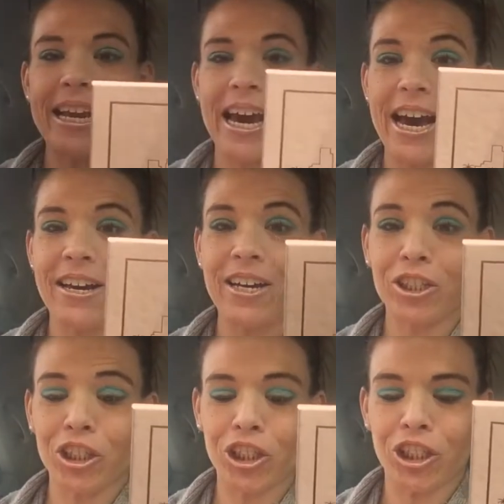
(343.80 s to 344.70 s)
and
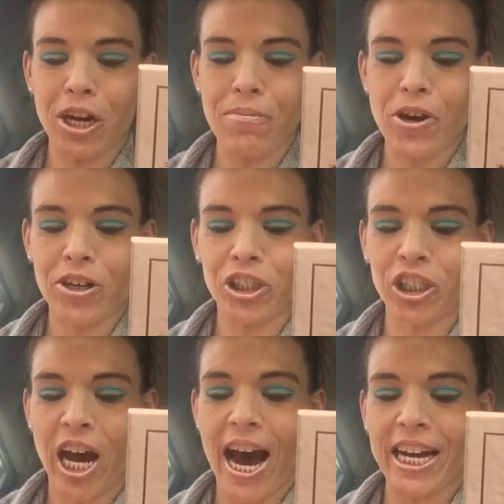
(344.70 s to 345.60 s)
shimmer
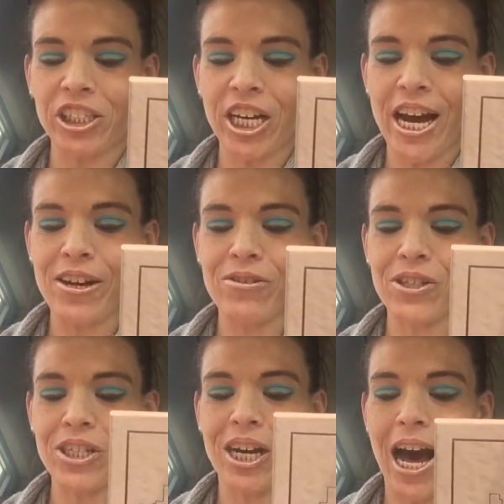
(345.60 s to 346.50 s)
eyeshadows
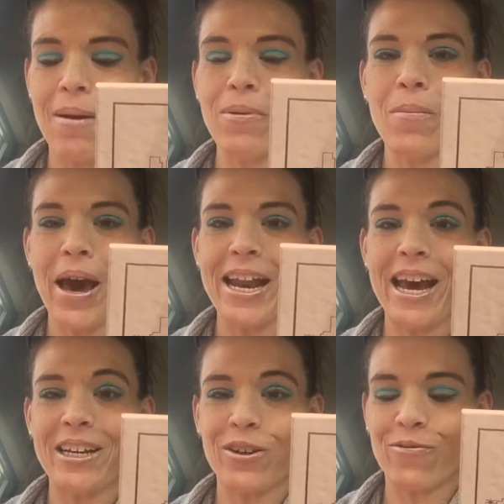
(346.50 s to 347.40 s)
to complement
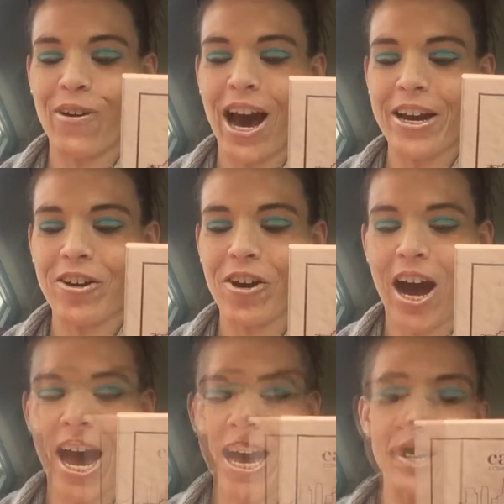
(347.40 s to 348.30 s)
and define your
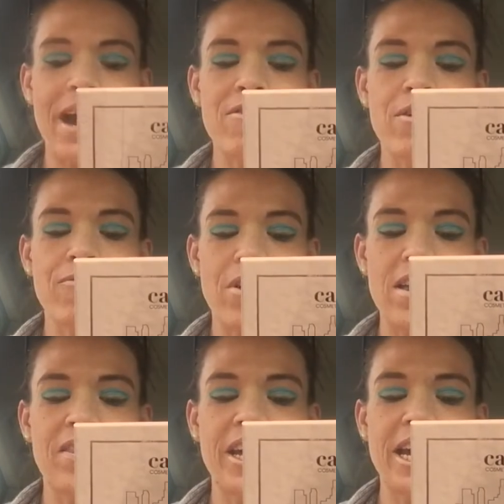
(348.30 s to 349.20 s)
eye. This
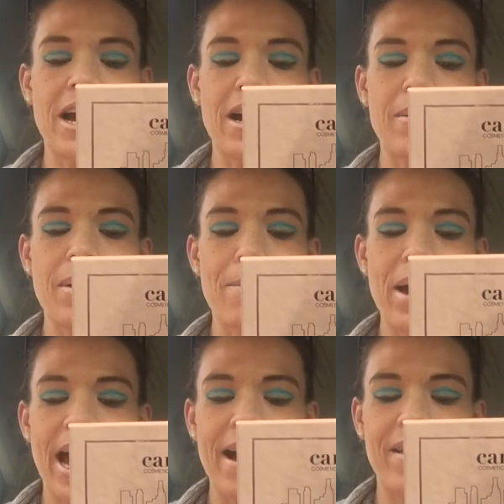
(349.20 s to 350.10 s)
travel-friendly
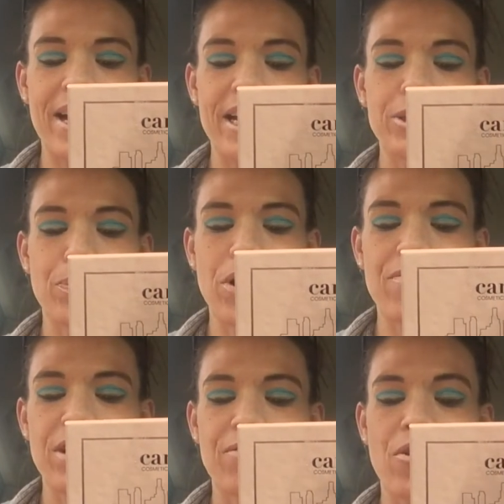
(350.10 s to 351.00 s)
palette is
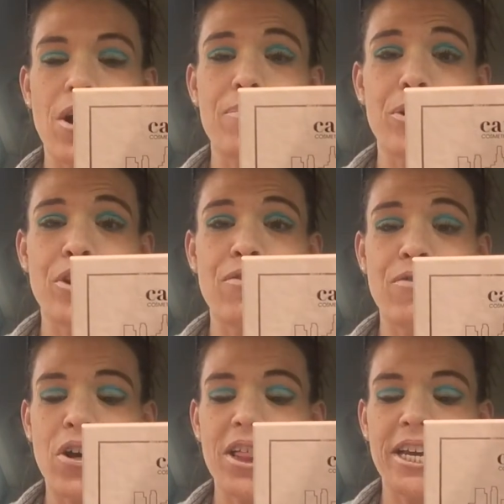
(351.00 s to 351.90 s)
perfect for a
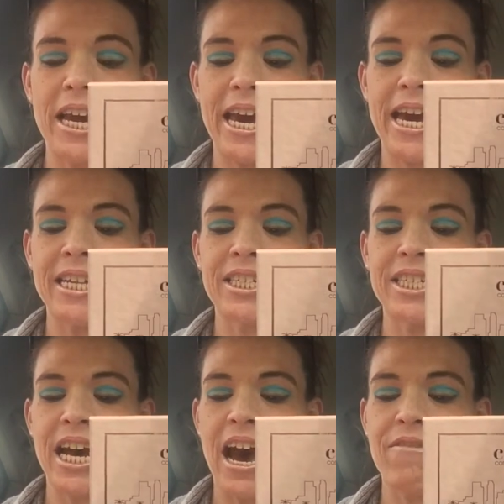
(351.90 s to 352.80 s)
beautiful,
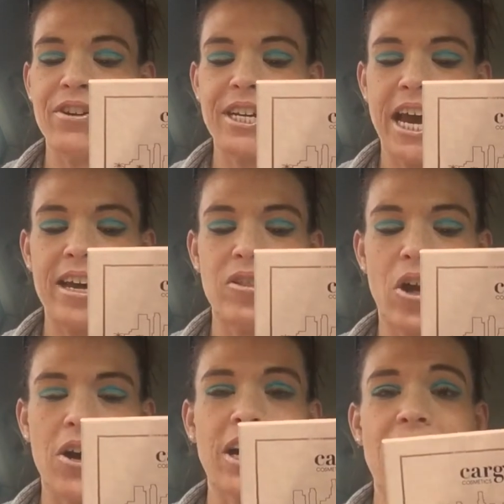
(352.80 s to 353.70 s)
enhanced, everyday
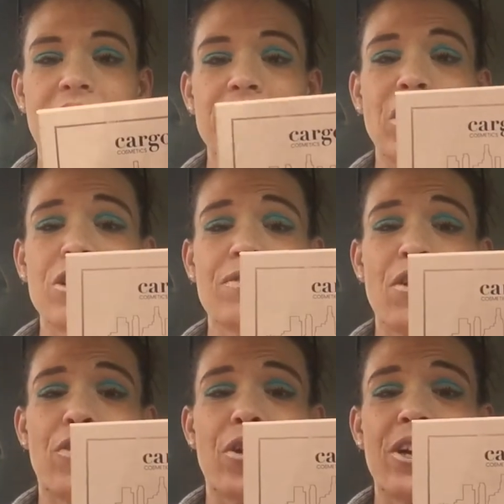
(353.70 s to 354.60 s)
look. And this goes for
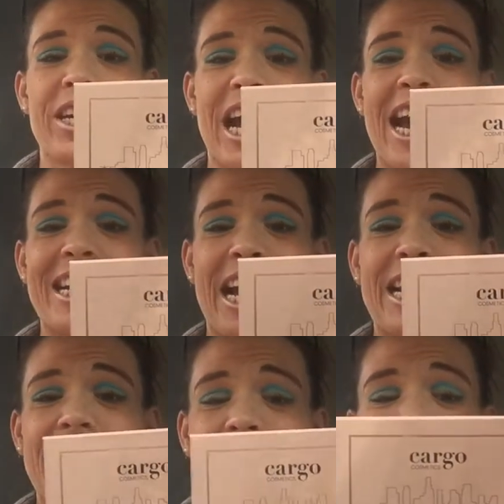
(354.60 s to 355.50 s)

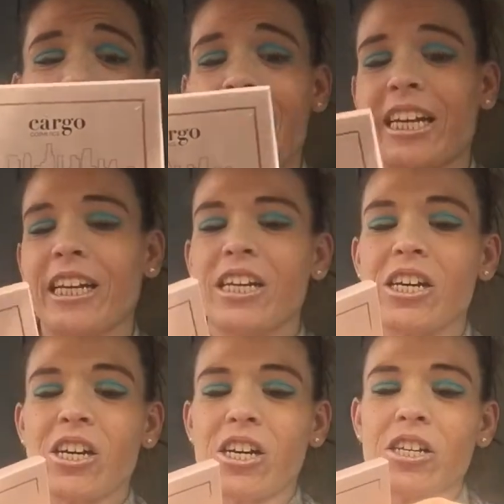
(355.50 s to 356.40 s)
$39.99.
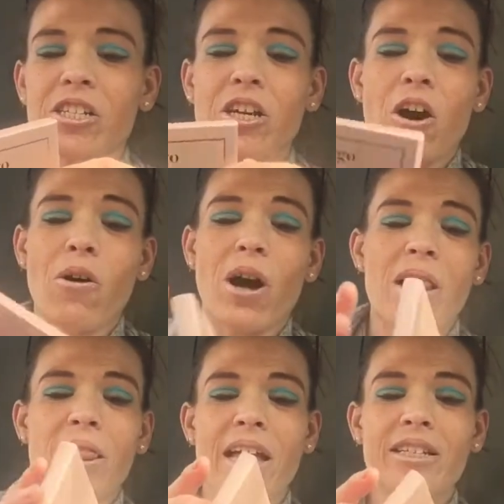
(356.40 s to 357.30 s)
So
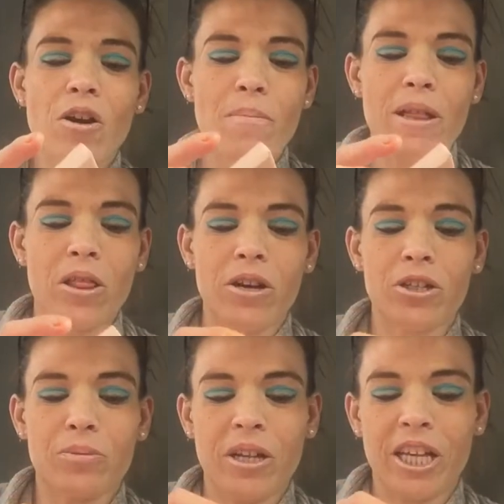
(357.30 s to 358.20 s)
let's hope it
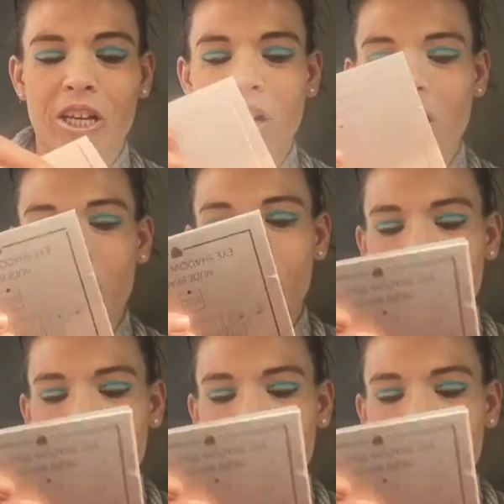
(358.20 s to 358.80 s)
looks really good.